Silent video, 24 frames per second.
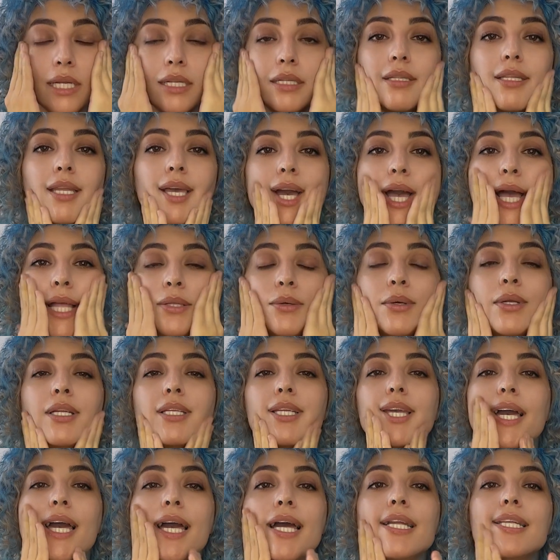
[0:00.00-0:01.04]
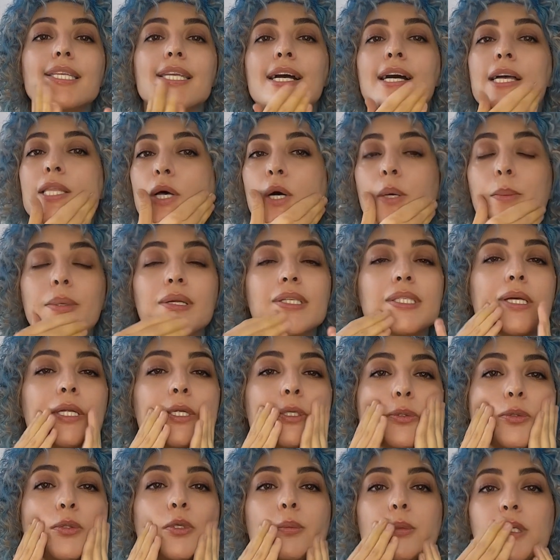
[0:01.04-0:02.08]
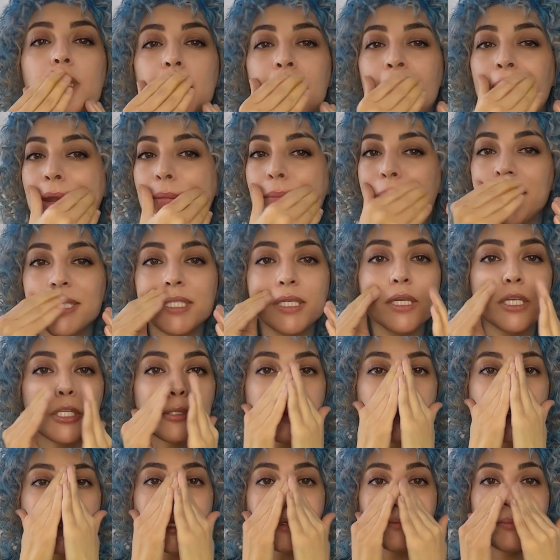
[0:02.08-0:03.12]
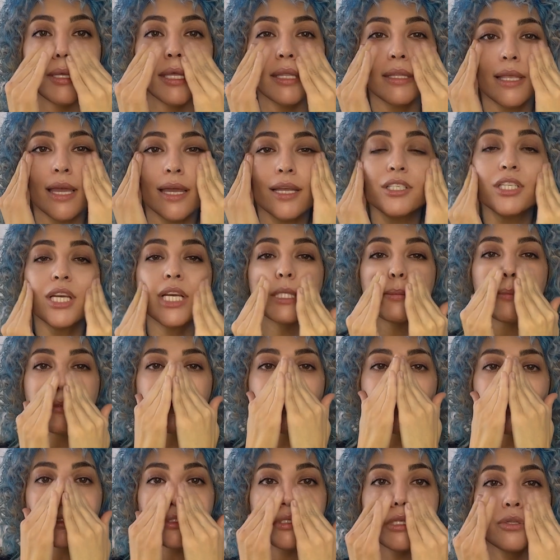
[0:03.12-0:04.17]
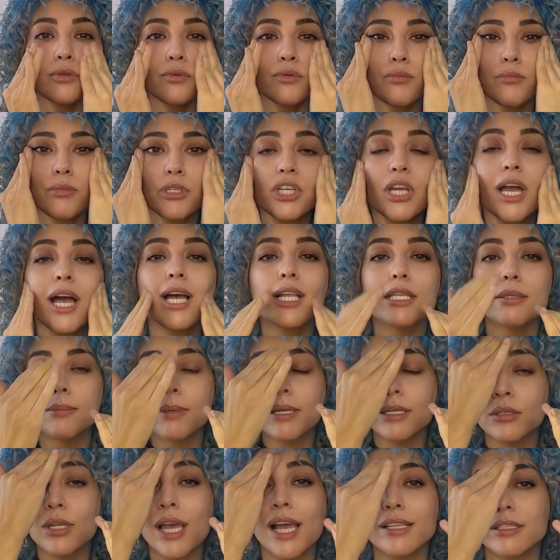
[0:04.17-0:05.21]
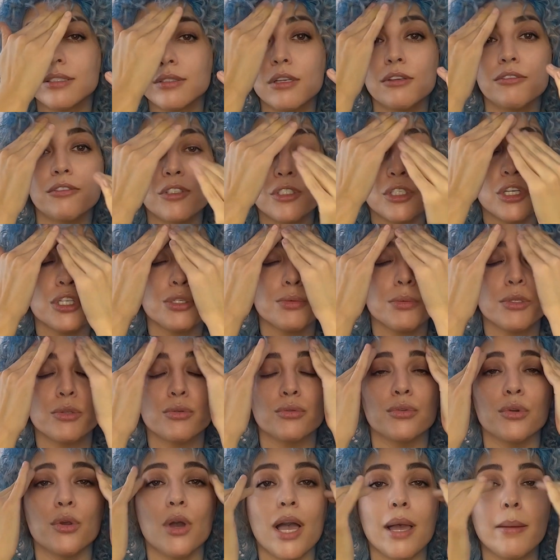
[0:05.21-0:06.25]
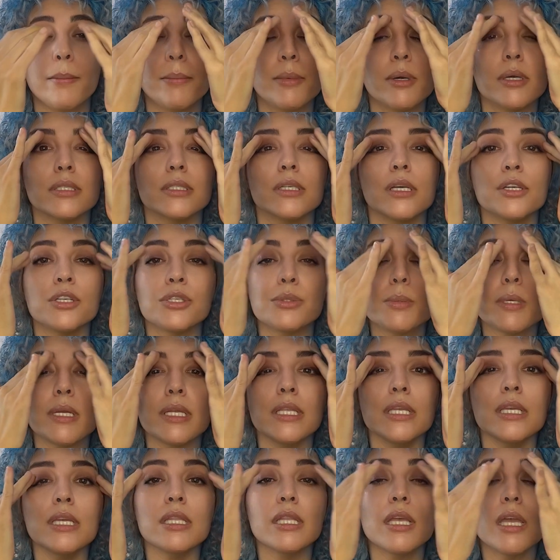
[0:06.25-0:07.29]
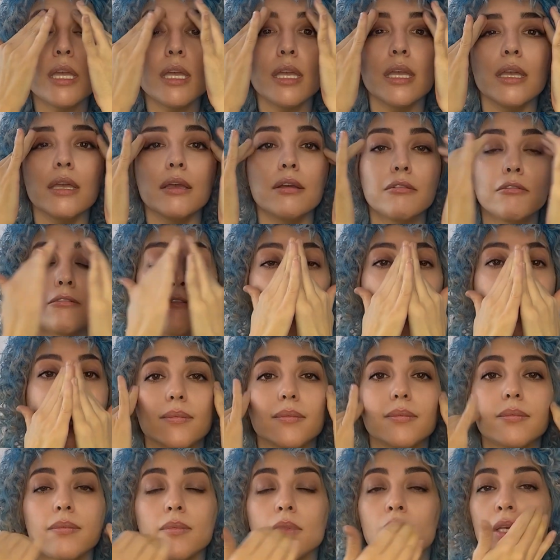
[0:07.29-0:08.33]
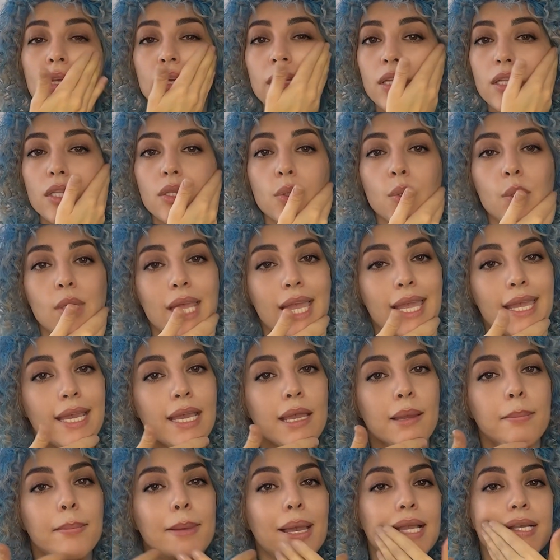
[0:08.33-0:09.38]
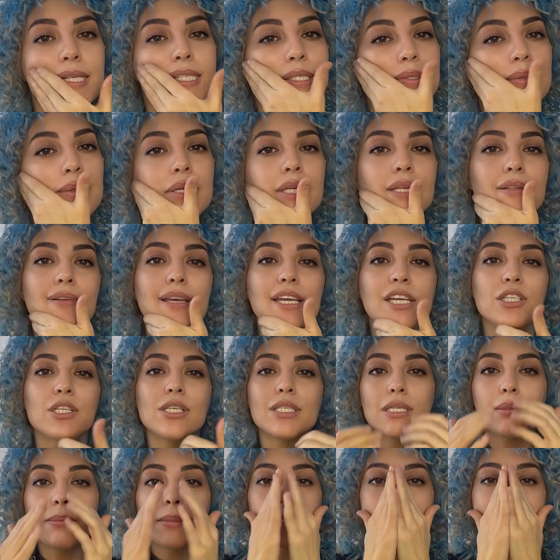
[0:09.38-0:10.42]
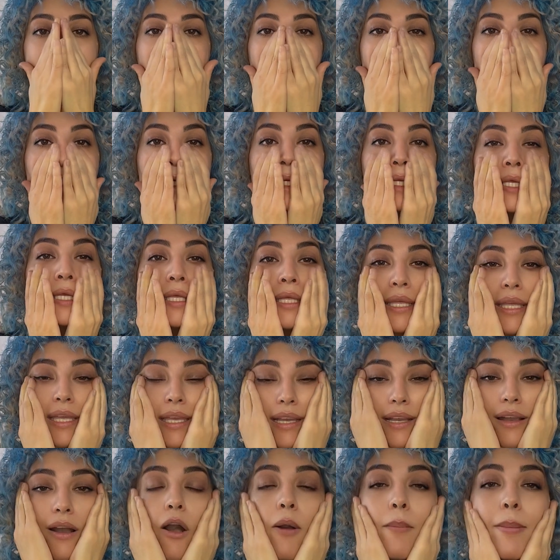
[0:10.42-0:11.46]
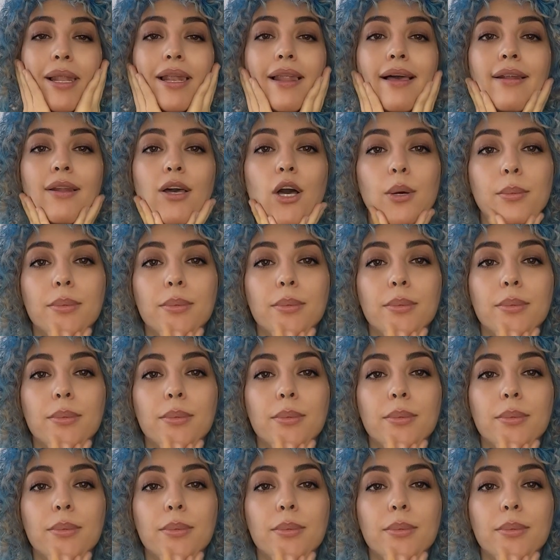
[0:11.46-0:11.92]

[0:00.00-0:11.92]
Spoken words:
Keep in mind that the more you massage your moisturizer, the better it will be absorbed into your skin. Be sure to massage around your eyes as well, then pause for 2 minutes and let the moisturizer fully absorb into your skin.